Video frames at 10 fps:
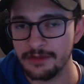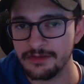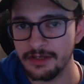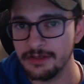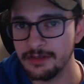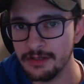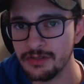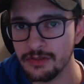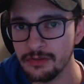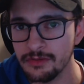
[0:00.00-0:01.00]
It's a
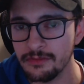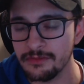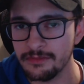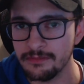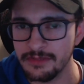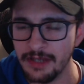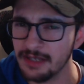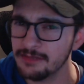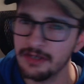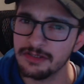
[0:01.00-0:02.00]
digital
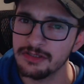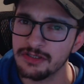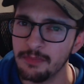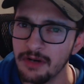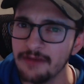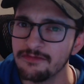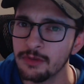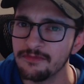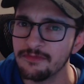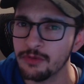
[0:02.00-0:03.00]
text message
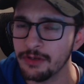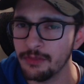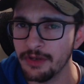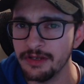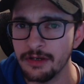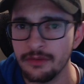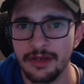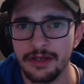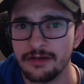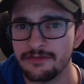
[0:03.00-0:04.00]
platform for your radio
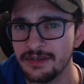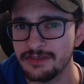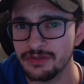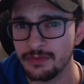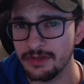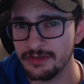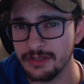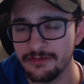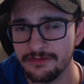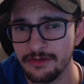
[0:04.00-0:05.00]
that interfaces with a
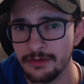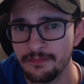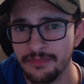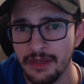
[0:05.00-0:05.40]
cell phone.